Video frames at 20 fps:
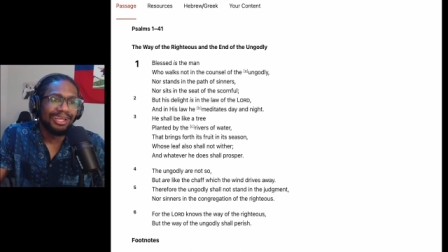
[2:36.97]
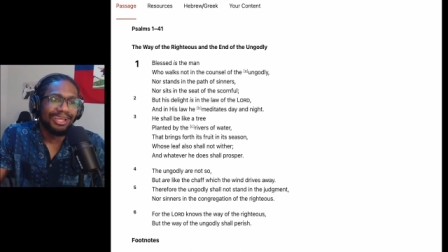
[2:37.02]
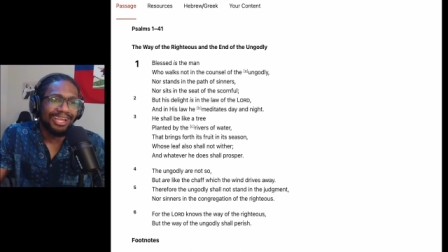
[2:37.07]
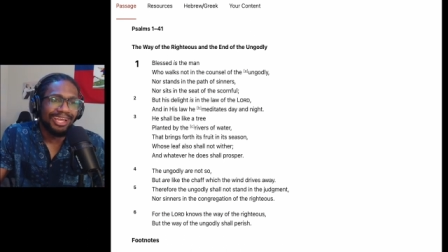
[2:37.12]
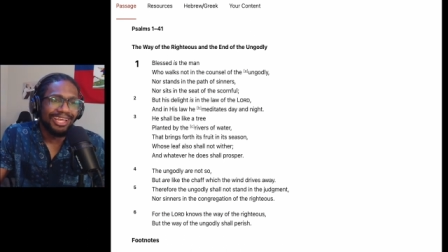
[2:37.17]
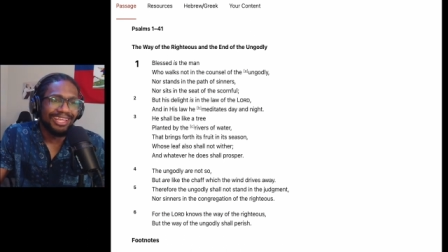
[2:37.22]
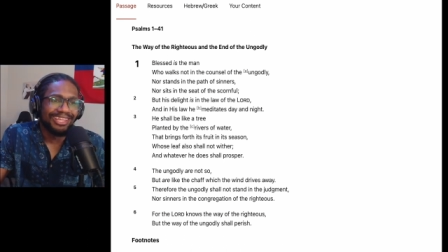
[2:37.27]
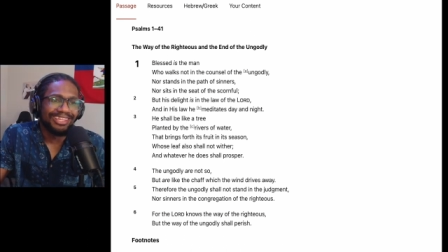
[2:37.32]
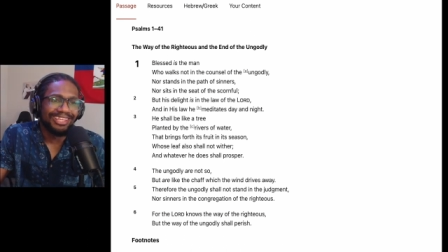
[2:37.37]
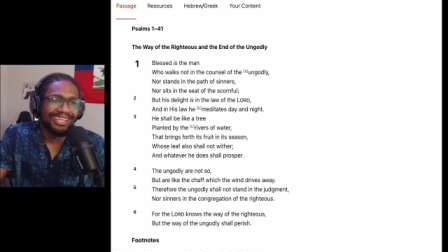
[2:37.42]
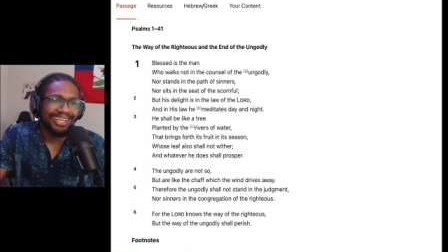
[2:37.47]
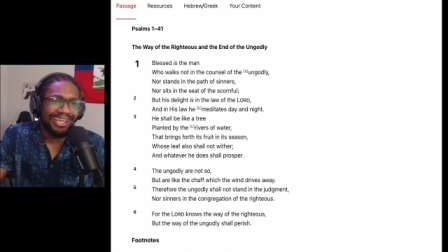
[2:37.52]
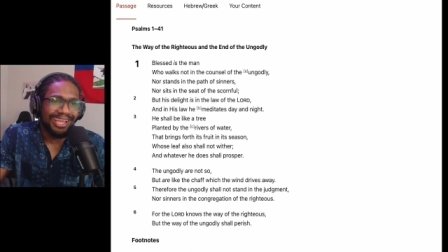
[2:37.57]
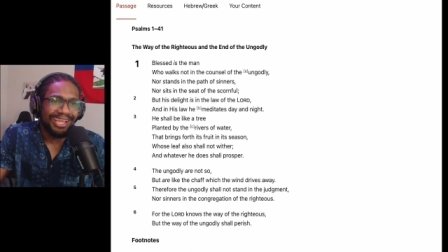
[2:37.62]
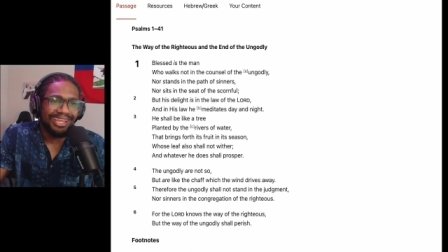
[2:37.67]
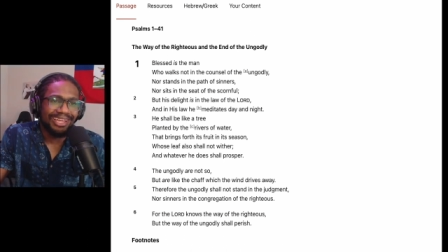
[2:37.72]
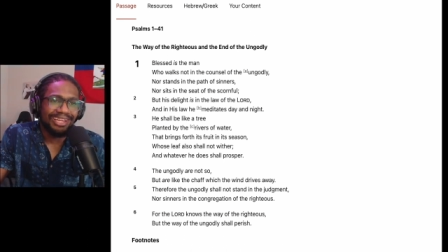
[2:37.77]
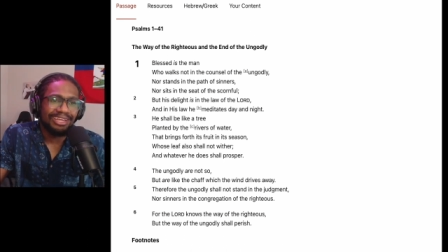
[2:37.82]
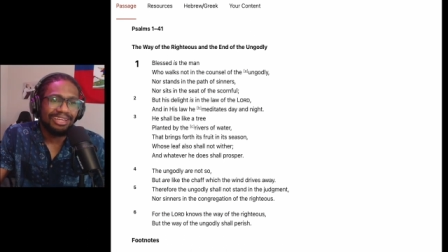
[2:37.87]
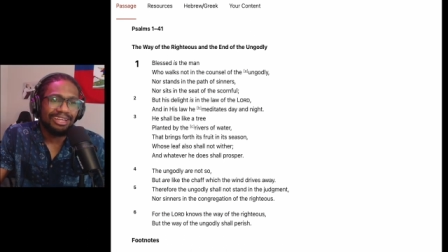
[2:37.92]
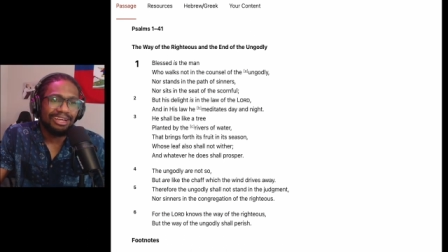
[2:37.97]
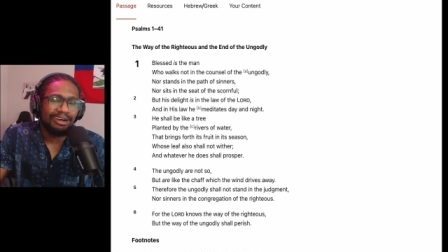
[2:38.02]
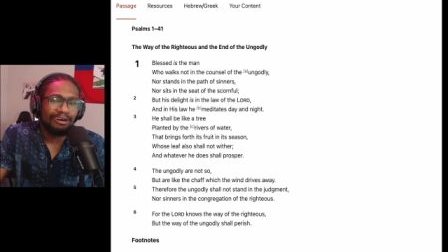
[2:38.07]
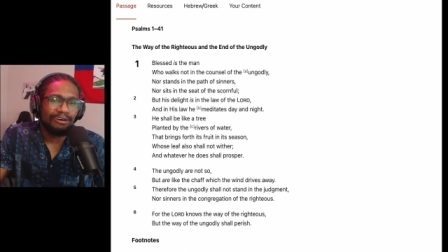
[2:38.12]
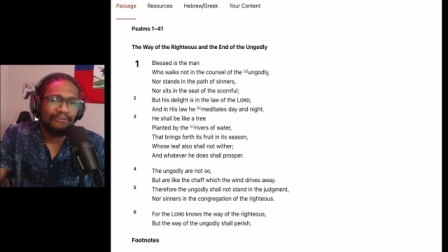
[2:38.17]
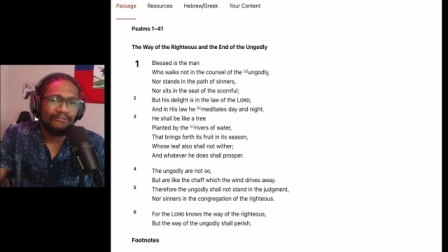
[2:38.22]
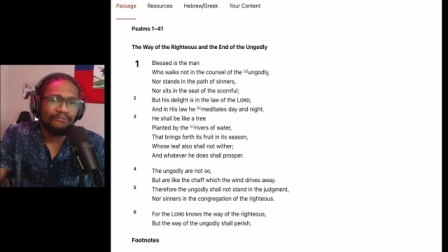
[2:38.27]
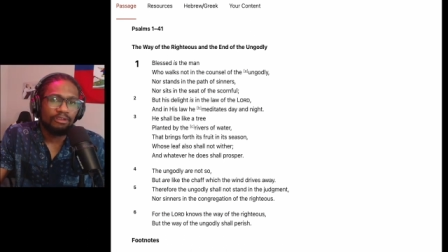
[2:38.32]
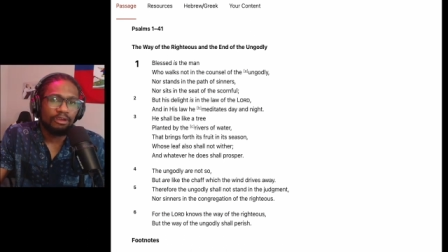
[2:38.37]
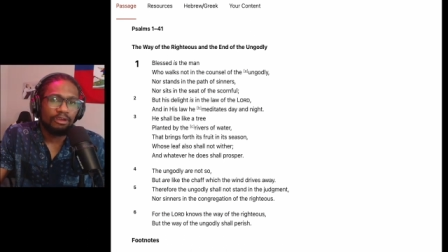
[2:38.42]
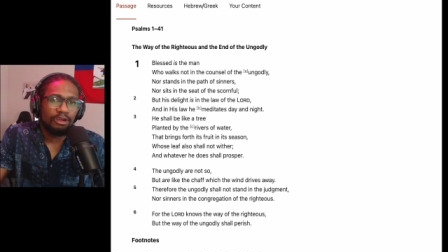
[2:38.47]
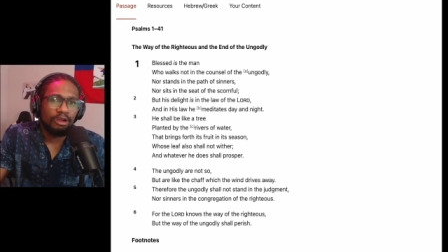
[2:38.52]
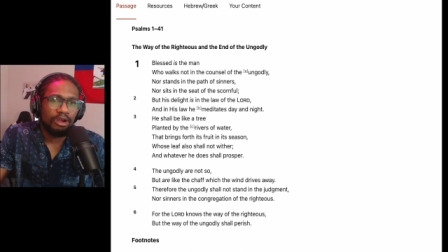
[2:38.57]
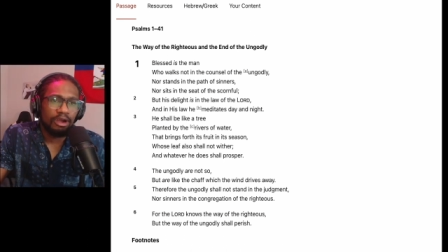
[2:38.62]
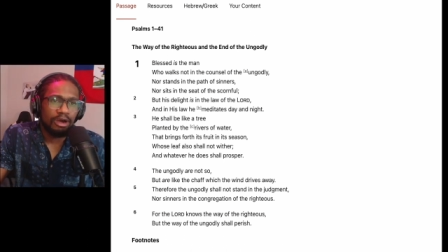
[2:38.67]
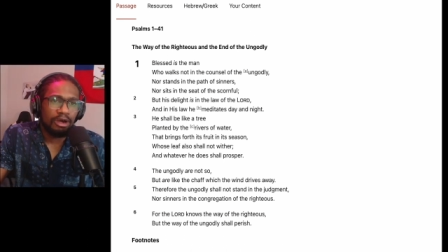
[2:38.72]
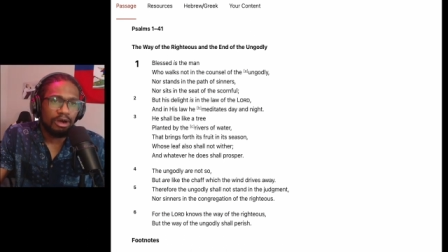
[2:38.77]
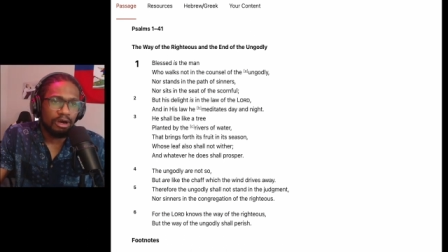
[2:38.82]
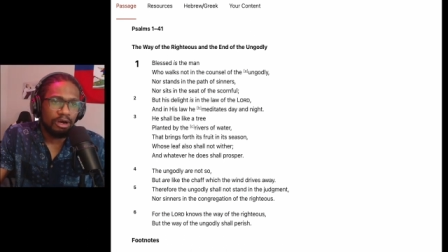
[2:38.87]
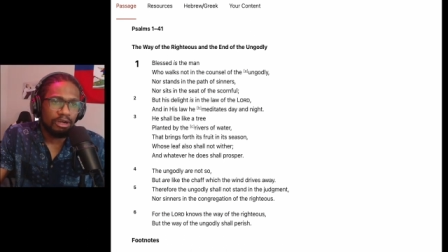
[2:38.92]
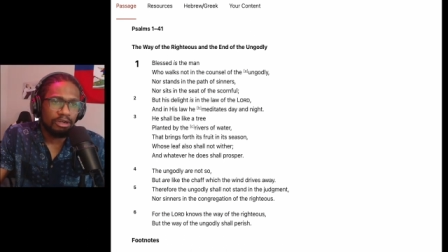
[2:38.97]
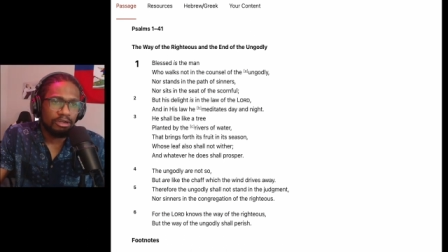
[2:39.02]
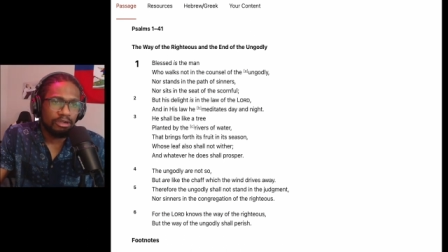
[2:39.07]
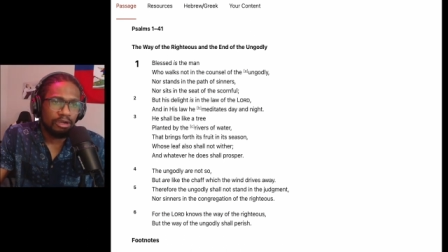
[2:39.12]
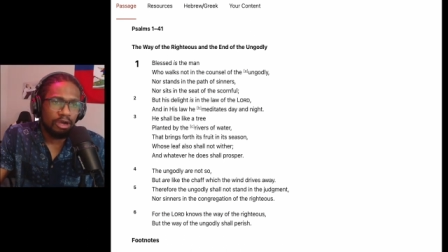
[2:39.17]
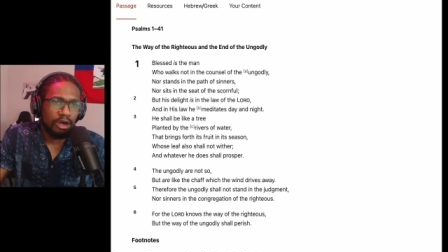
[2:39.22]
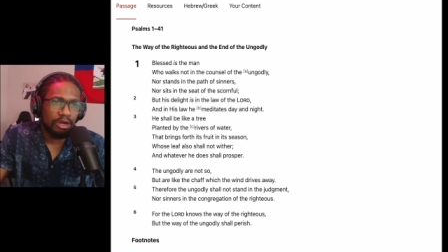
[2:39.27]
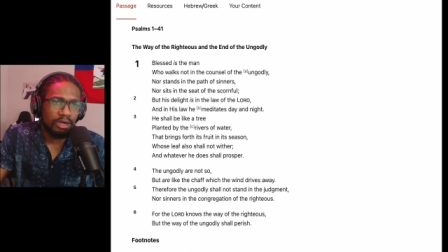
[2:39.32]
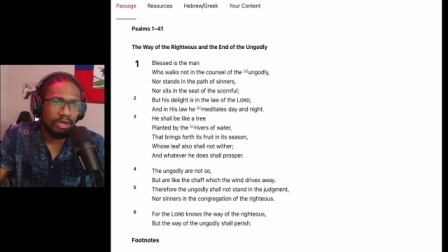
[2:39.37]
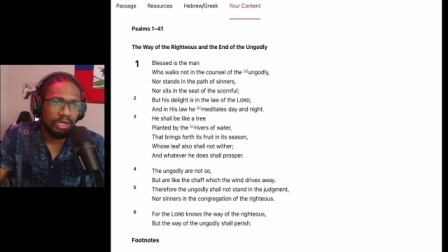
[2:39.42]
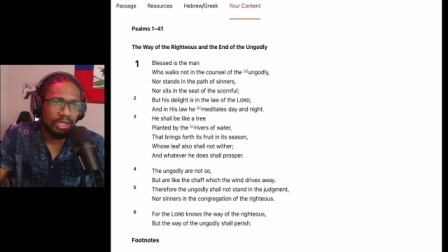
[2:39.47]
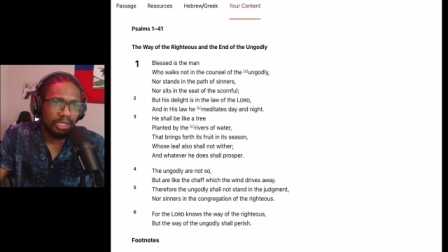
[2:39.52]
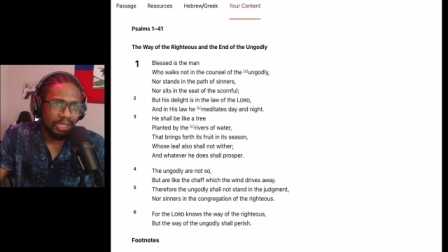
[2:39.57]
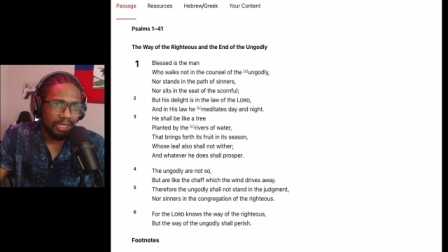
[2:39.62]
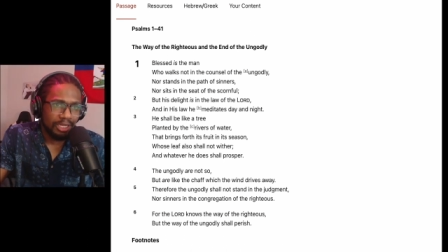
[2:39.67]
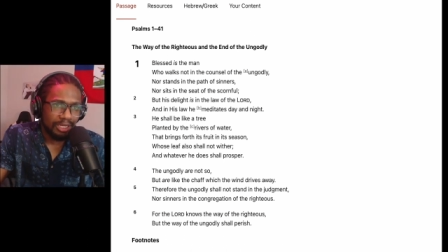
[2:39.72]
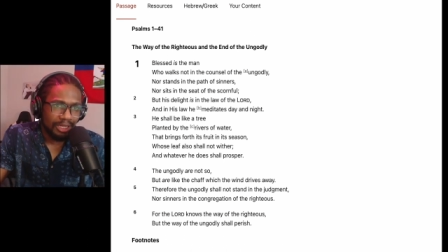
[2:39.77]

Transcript: and the end of the ungodly.